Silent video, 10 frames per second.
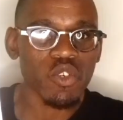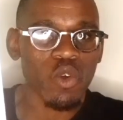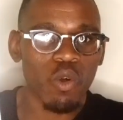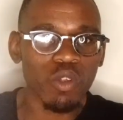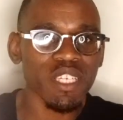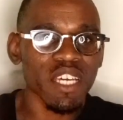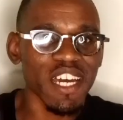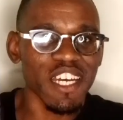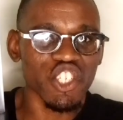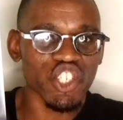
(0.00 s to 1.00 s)
is called
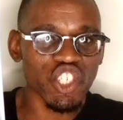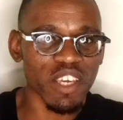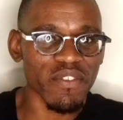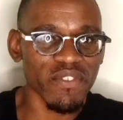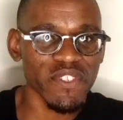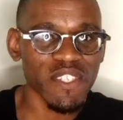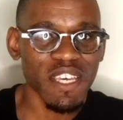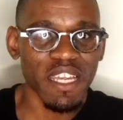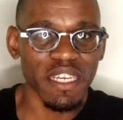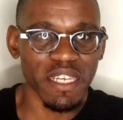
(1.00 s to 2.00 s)
a
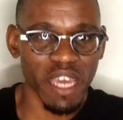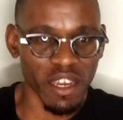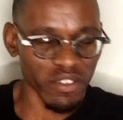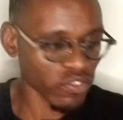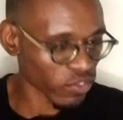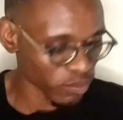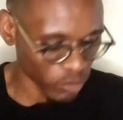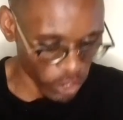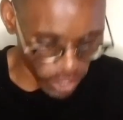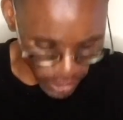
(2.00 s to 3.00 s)
chef's knife.
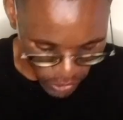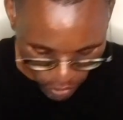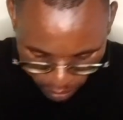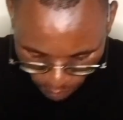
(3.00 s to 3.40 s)
Alright,